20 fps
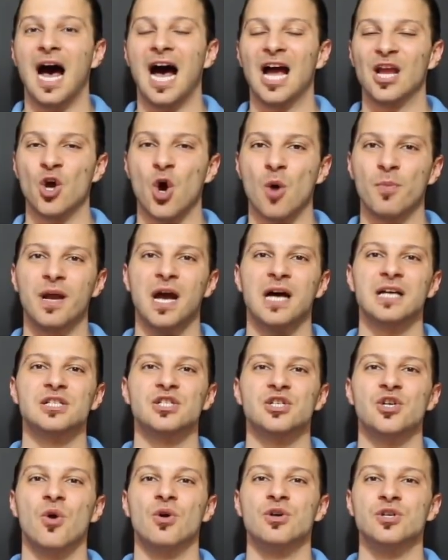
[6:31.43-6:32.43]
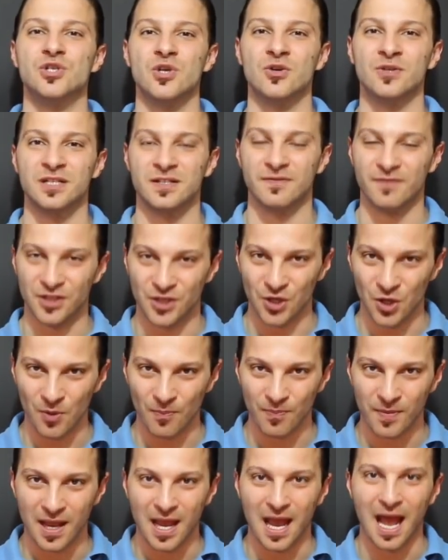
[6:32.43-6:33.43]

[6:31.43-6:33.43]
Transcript: I hope, guys, you enjoyed this video.